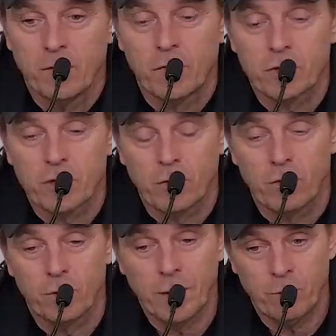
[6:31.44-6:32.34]
First of
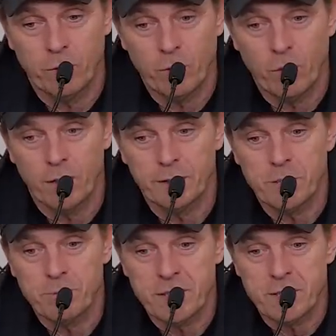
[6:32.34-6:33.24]
all, we, we know how
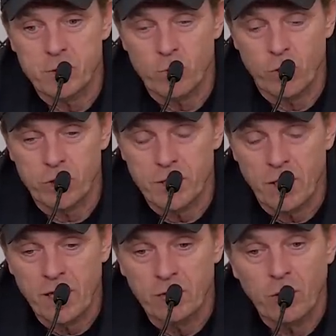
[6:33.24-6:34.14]
this business works, and
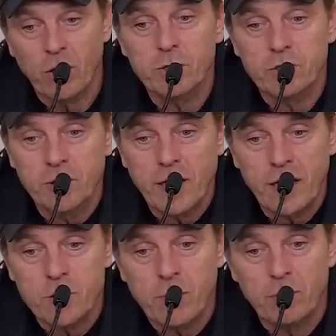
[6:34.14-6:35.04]
I think the loss
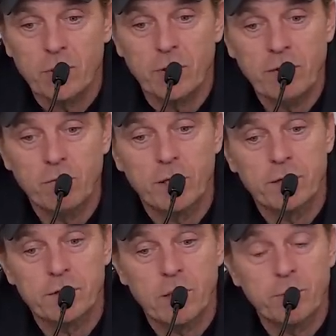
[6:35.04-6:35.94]
today is probably going to
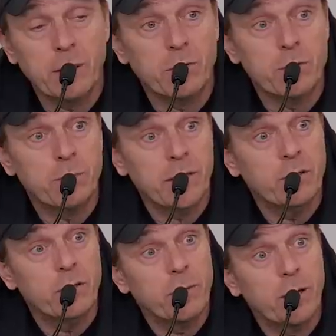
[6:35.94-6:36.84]
influence some people's
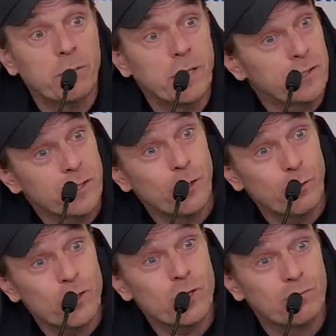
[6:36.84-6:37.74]
opinion about me as a
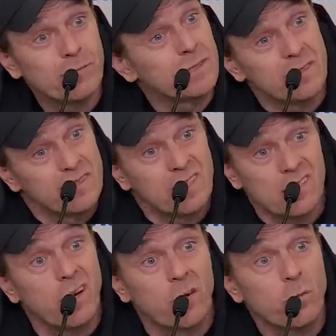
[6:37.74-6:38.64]
coach. It,
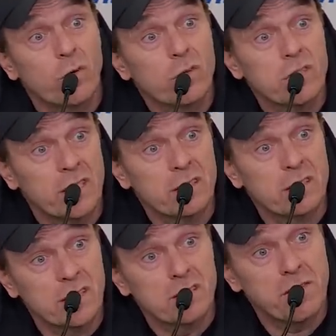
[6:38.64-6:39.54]
it's how it works, and
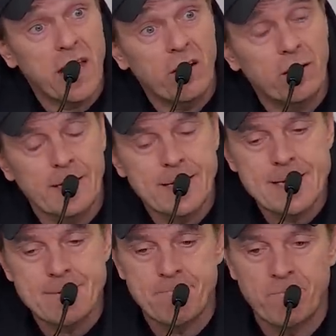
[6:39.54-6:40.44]
it's it's fair.
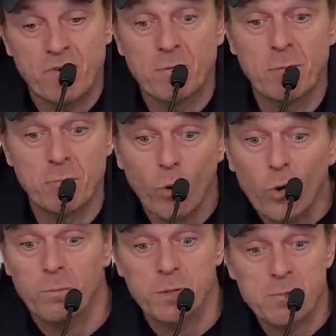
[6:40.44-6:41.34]
Um, from a
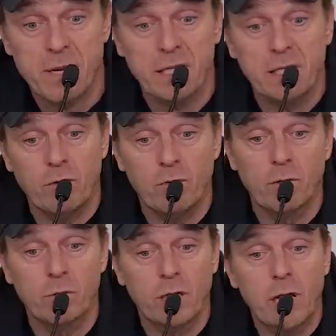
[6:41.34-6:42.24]
broader perspective, if
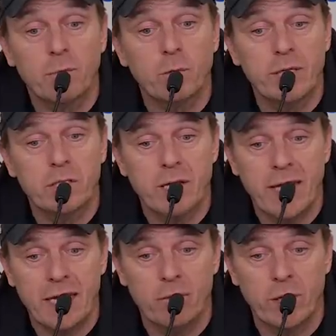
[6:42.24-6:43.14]
you look a couple of weeks
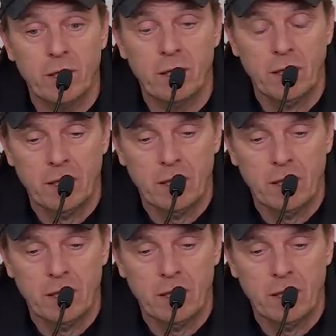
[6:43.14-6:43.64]
ahead, when